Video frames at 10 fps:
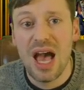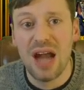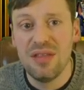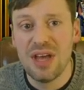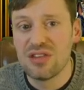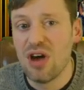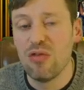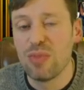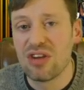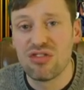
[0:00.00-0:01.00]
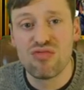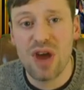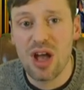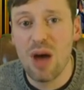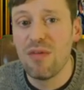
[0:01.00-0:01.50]
And in that time, we've managed to
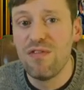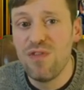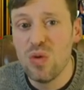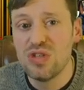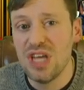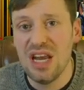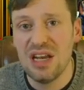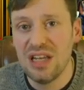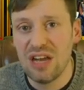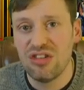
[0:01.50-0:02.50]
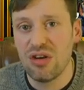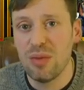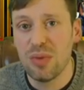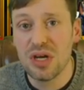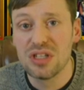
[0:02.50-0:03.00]
rack up fourteen legendary
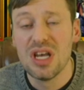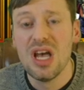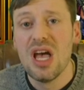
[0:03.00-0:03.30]
books.